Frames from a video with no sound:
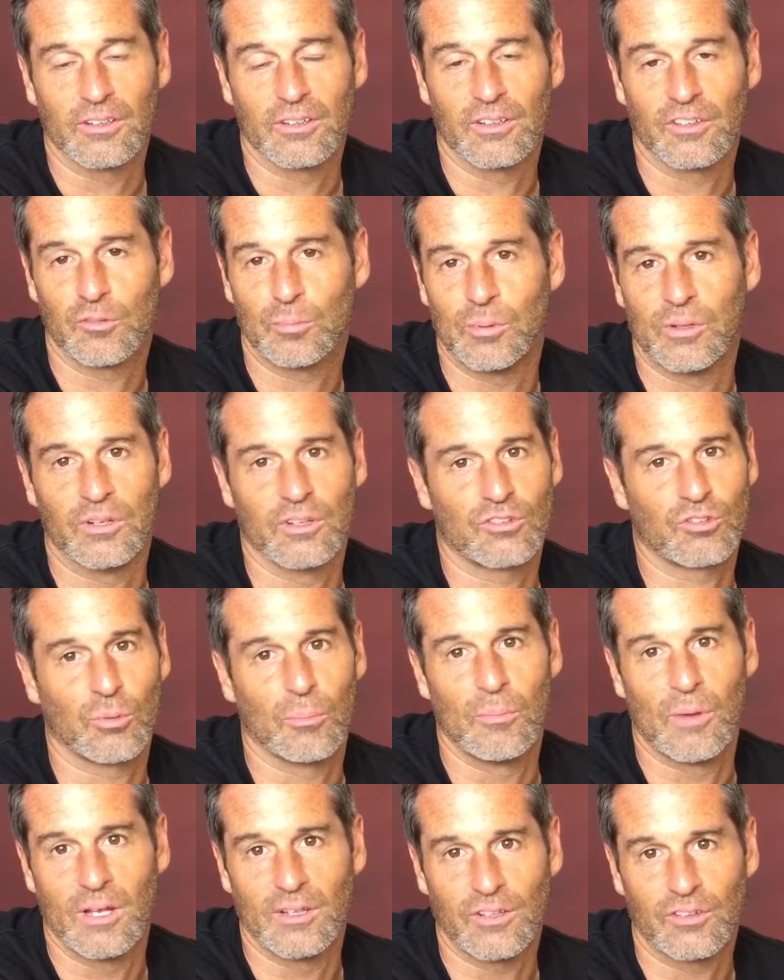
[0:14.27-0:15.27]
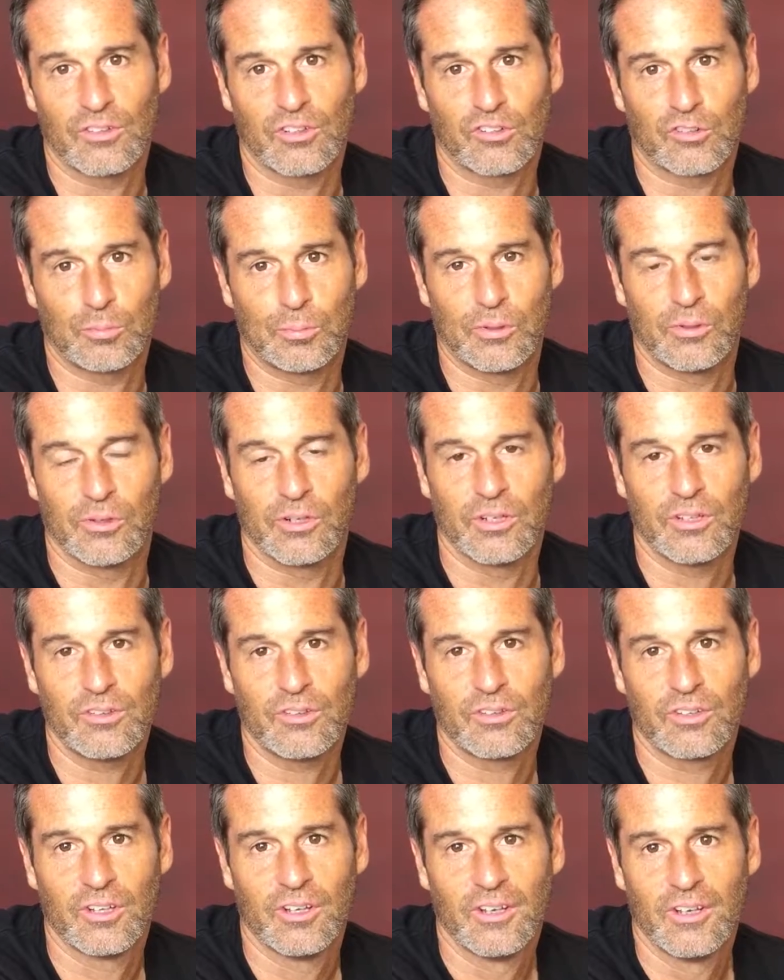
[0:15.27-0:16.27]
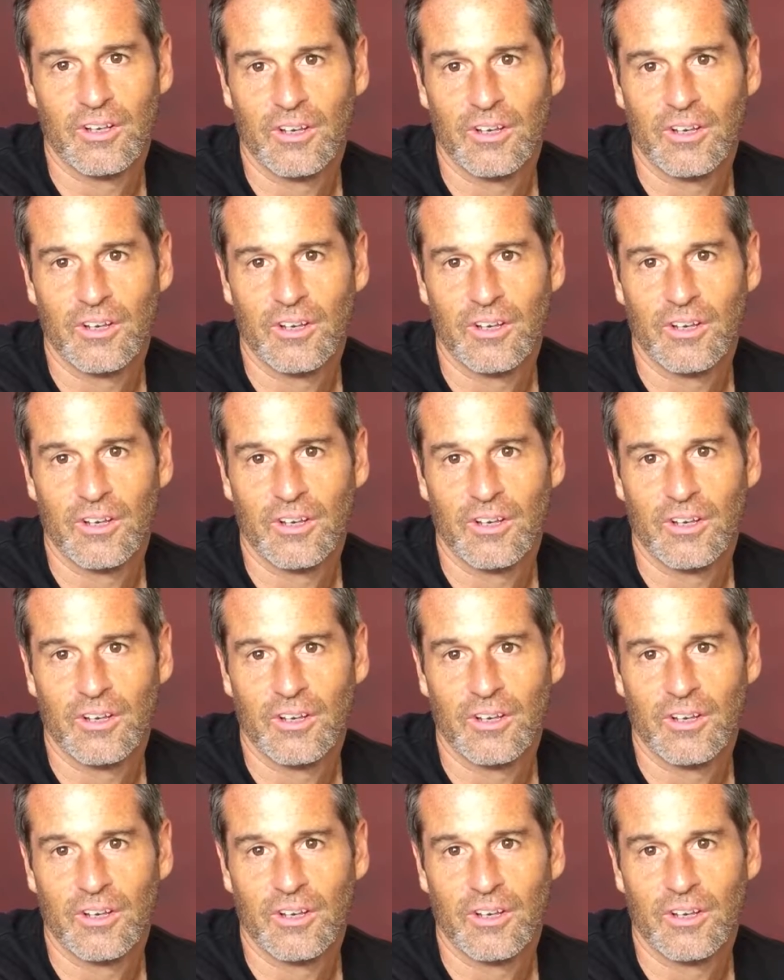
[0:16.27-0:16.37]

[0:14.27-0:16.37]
It's been a tremendous experience.